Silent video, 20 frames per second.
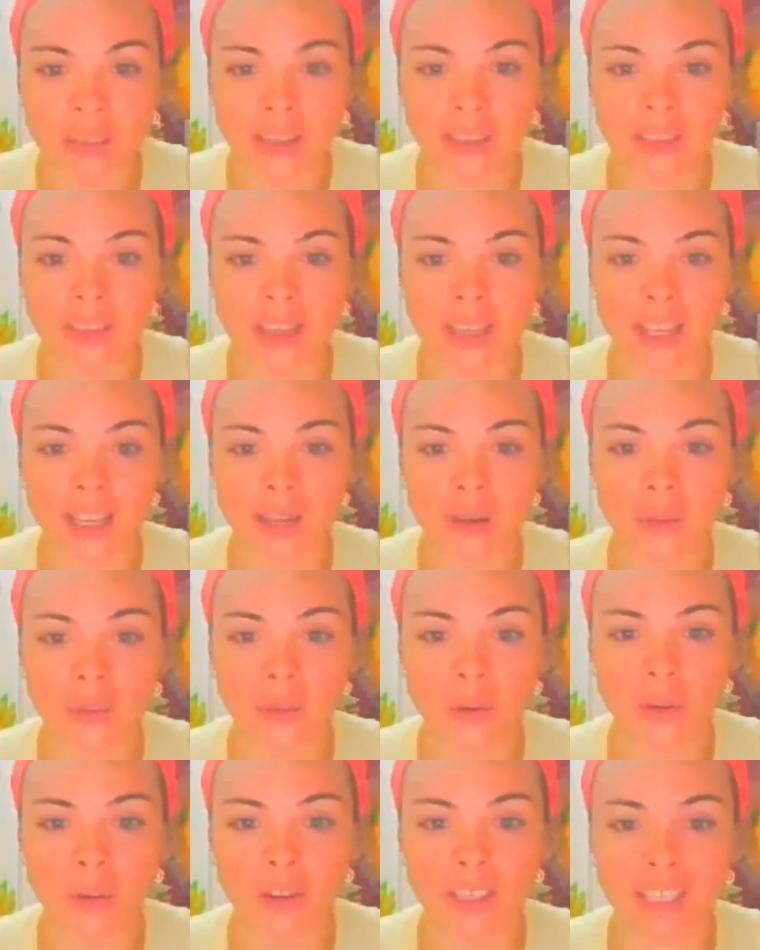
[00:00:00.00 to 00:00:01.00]
they
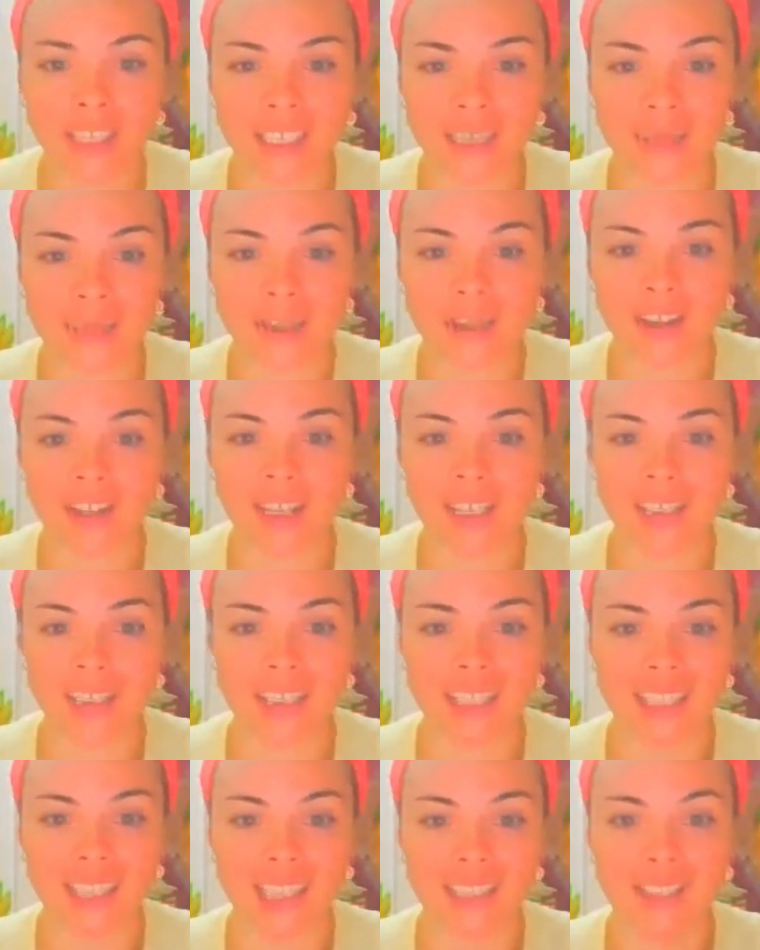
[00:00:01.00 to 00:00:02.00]
will experience
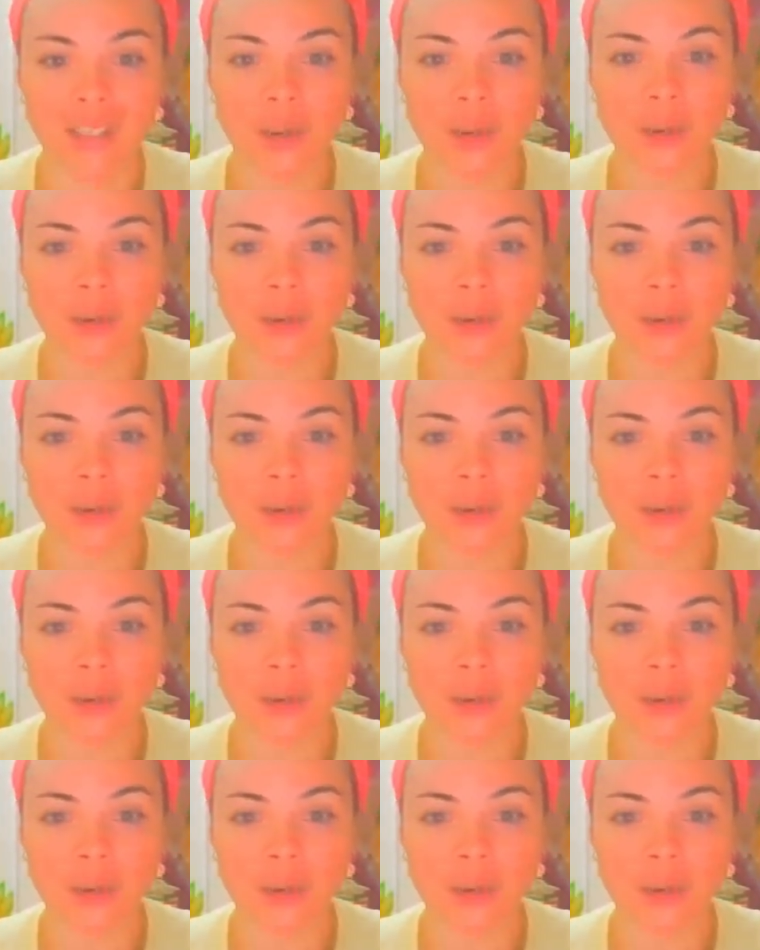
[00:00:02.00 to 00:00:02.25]
it and go